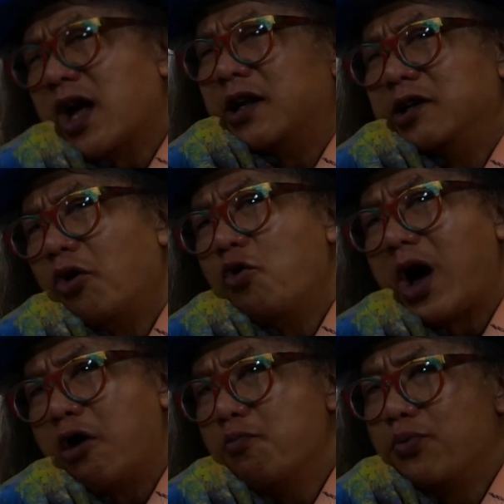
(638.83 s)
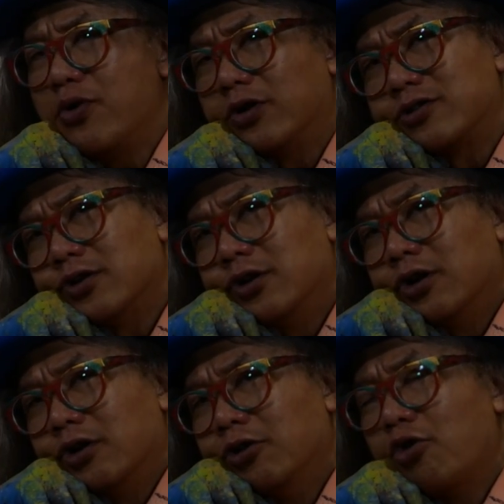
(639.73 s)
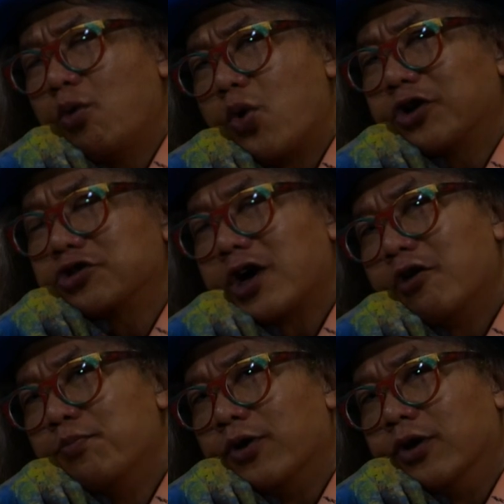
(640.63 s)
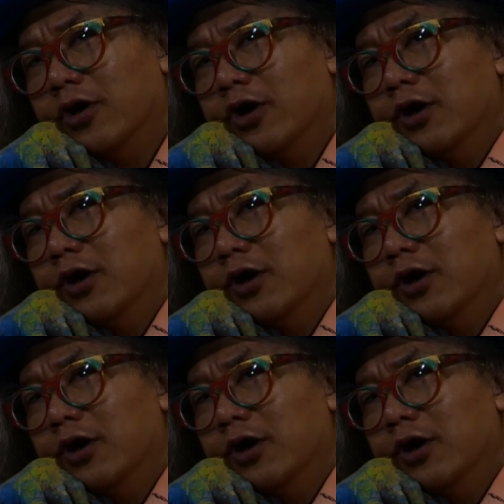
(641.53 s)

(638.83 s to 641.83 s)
at low output, low voltage output?